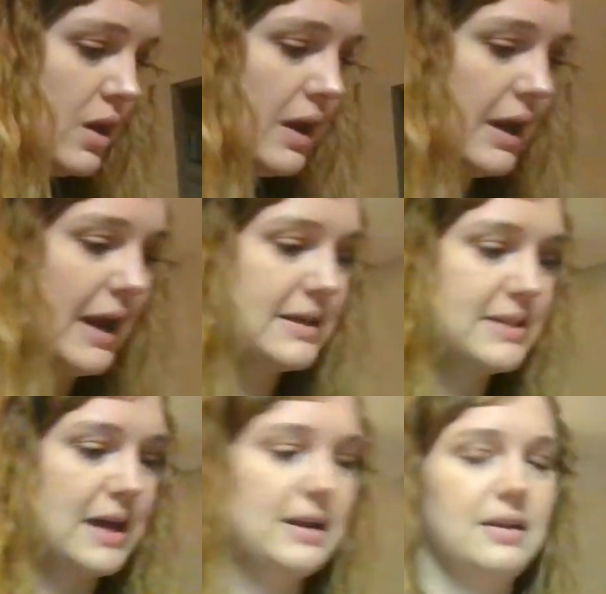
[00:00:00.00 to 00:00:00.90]
And it has
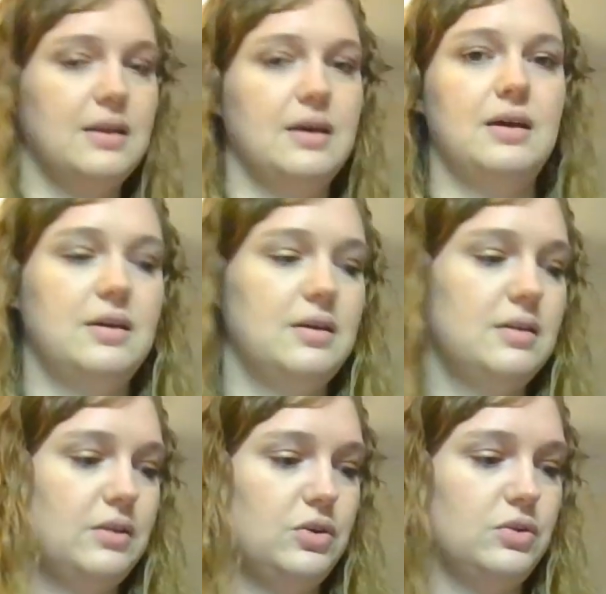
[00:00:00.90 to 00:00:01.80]
that in
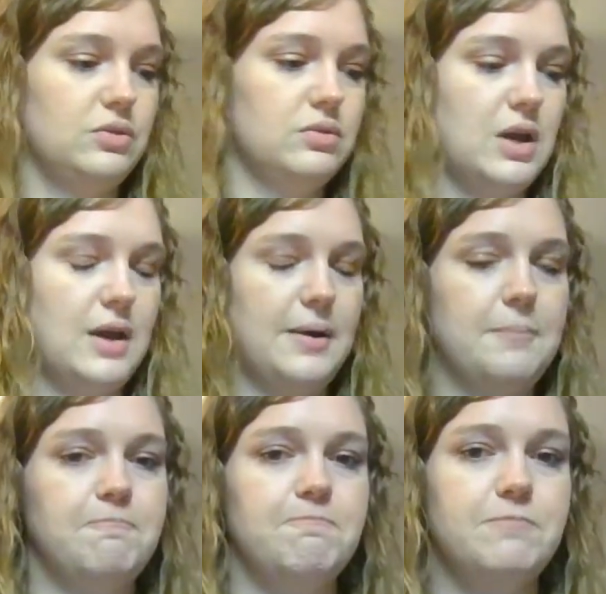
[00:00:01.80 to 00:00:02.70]
little
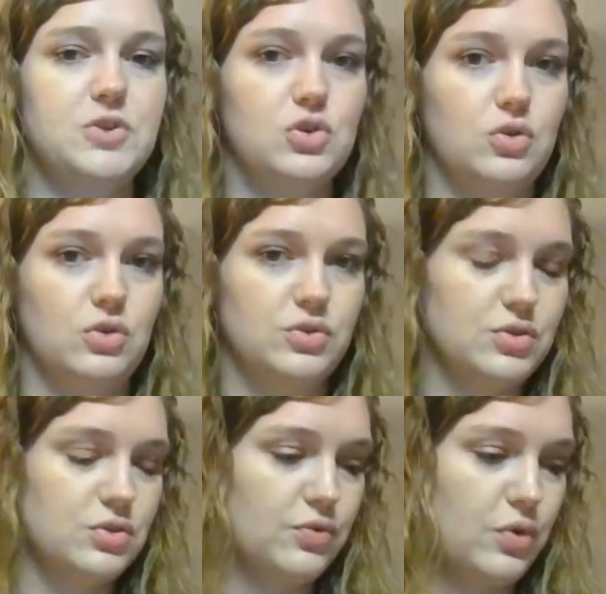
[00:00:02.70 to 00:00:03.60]

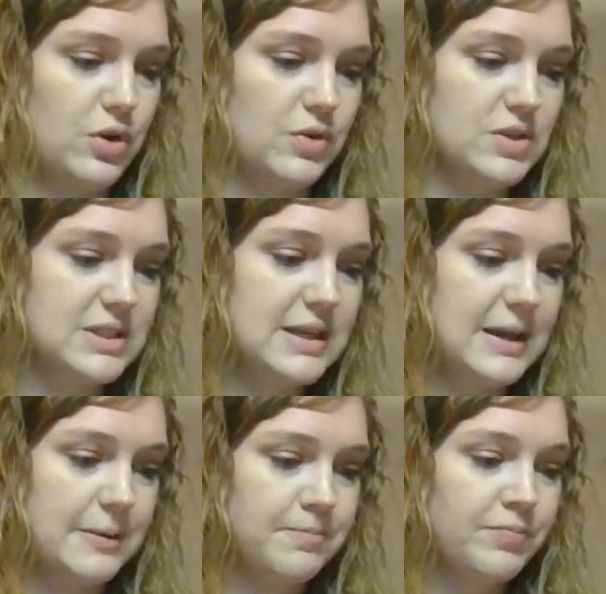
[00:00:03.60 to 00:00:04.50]
circles for you to
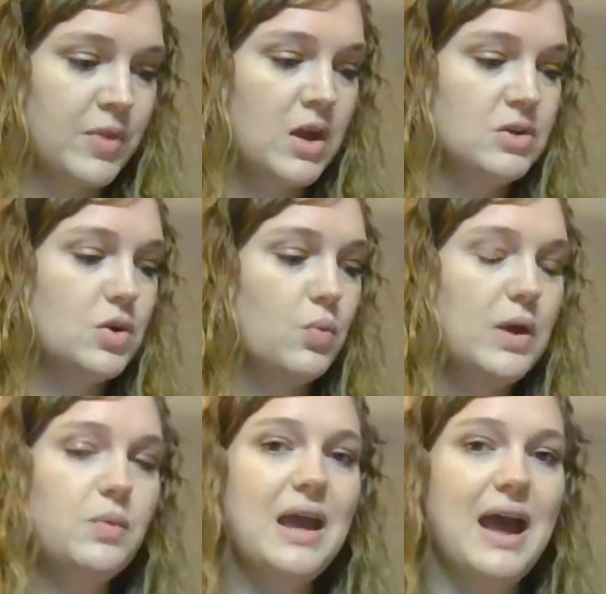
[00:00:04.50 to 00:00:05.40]
see. So
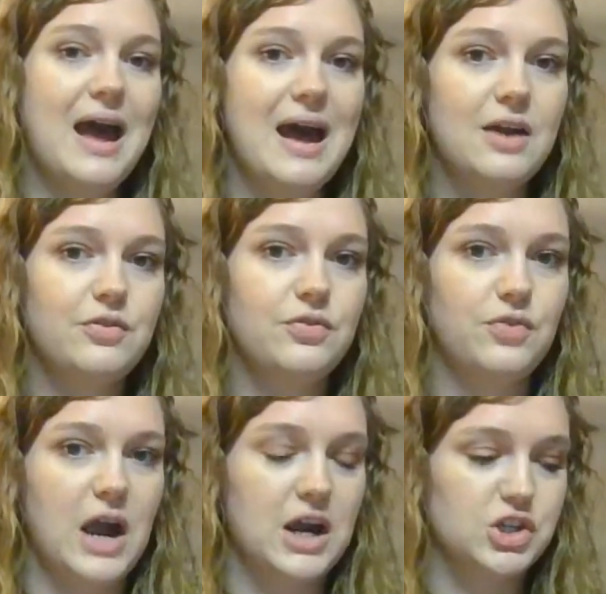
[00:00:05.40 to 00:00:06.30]
when we add
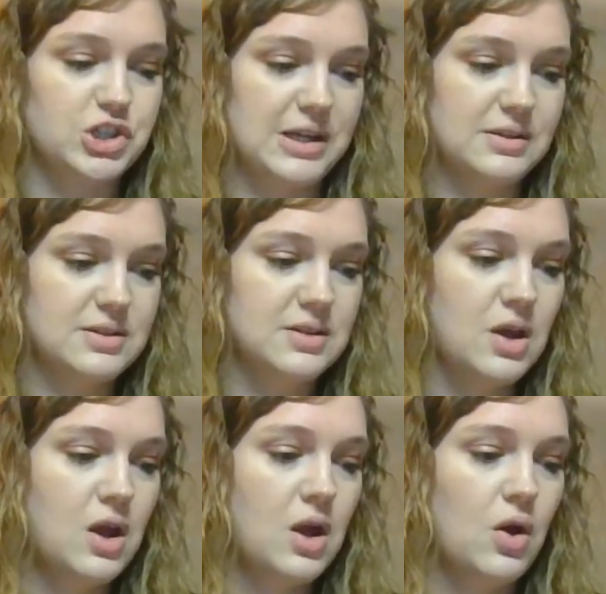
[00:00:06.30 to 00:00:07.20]
fractions,
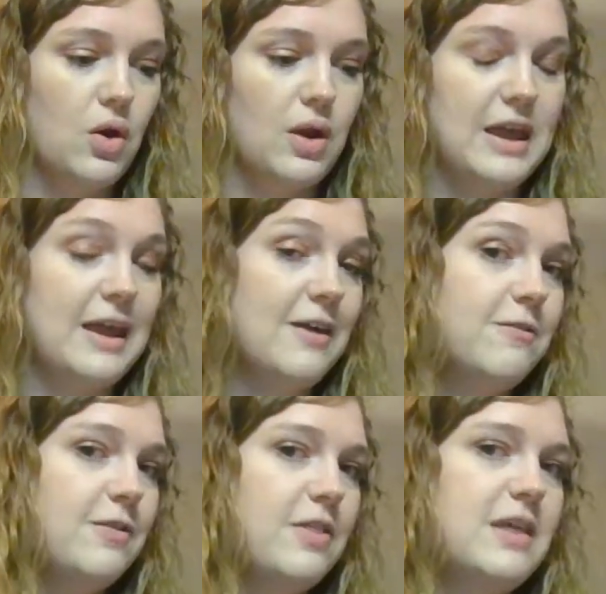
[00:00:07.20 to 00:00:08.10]
if
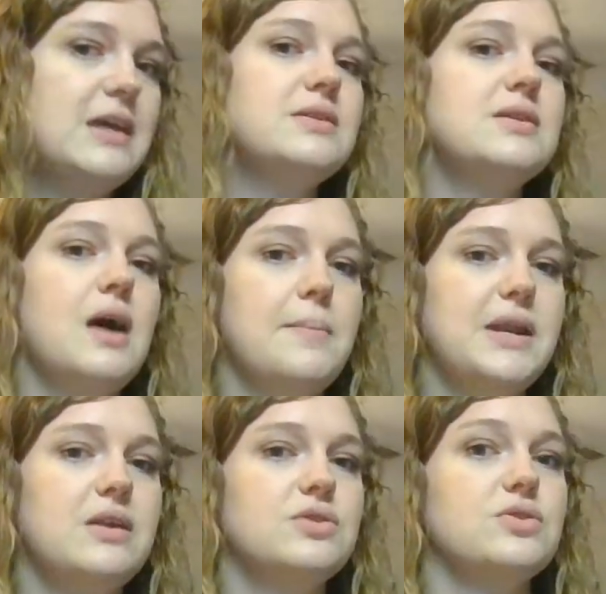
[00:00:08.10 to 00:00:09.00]
the
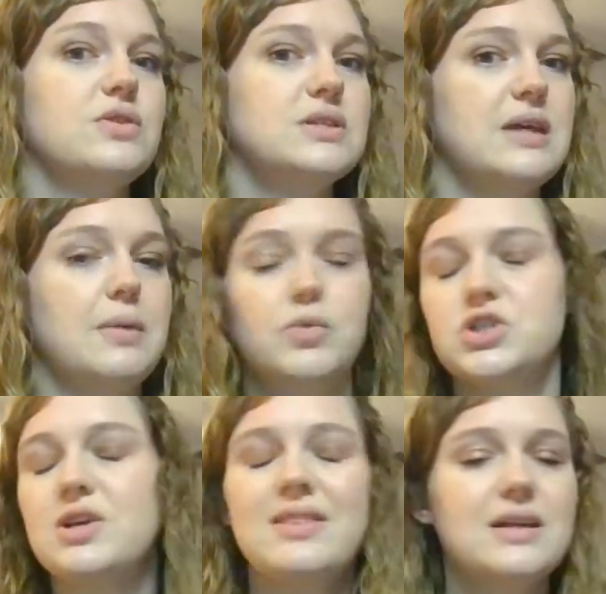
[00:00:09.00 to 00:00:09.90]
denominators are the same, which
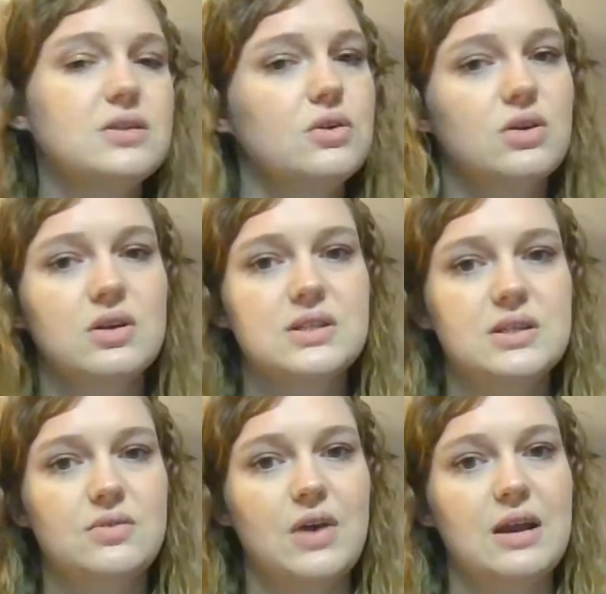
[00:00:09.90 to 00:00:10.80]
that's all you're going to
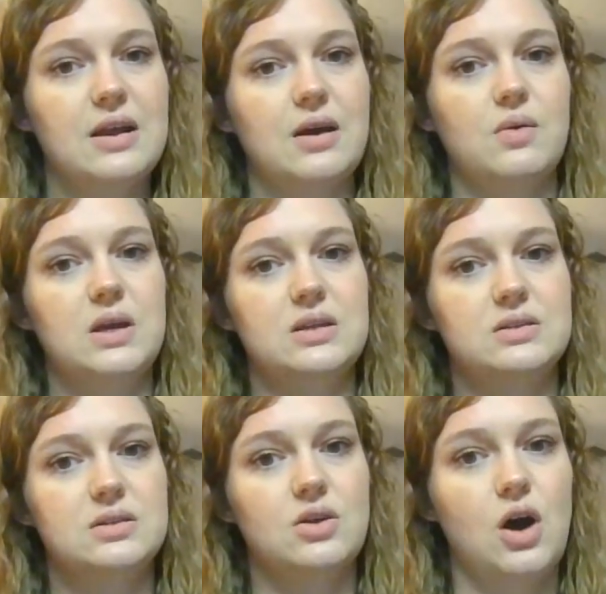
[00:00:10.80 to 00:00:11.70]
see right now
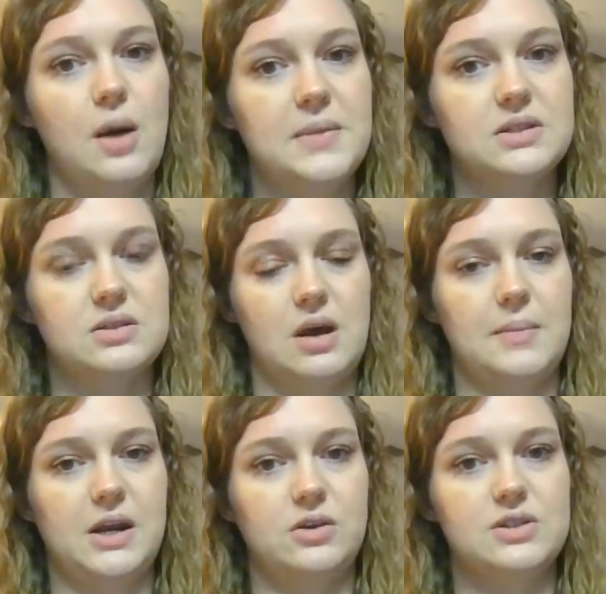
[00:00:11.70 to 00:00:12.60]
is common
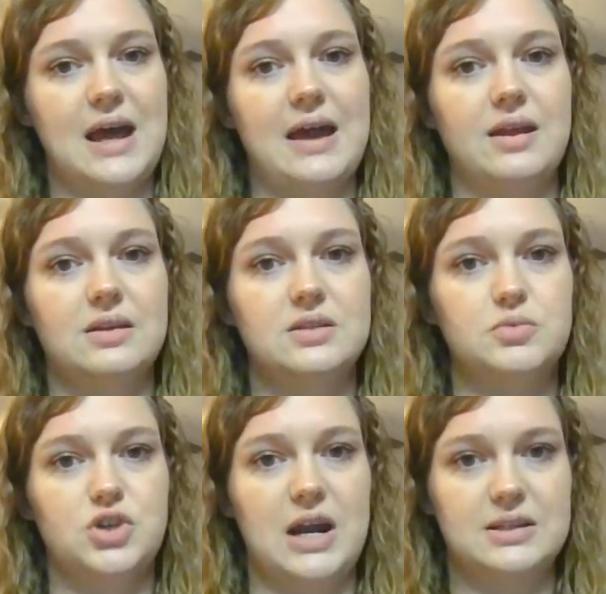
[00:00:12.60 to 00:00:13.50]
denominators, adding and
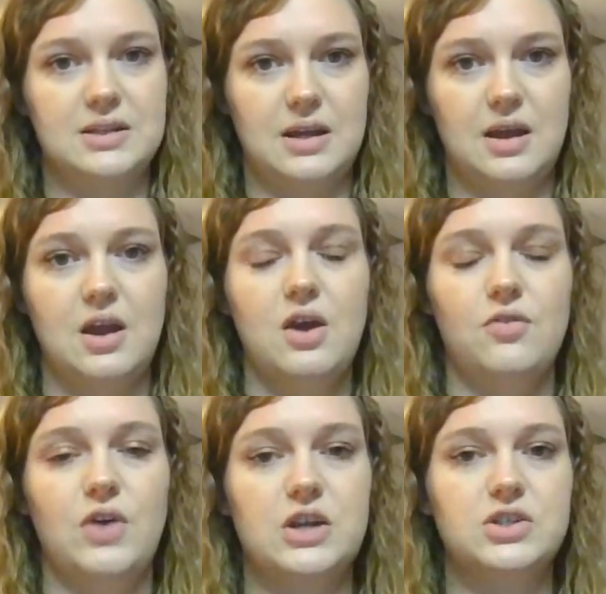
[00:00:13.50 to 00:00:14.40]
subtracting
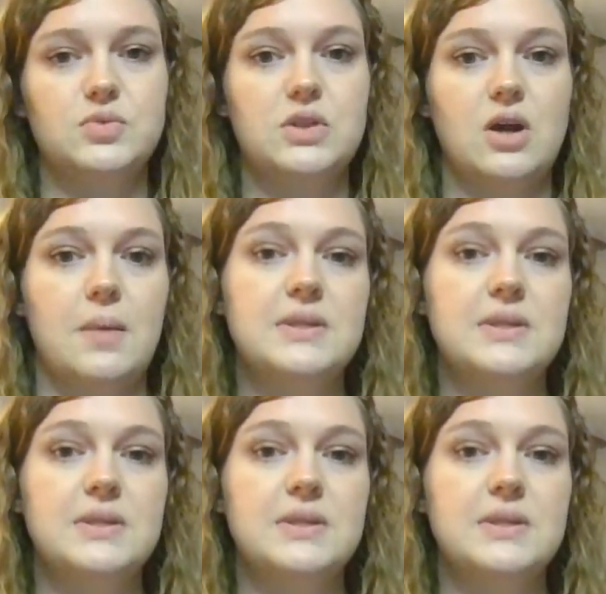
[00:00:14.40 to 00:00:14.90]
fractions with common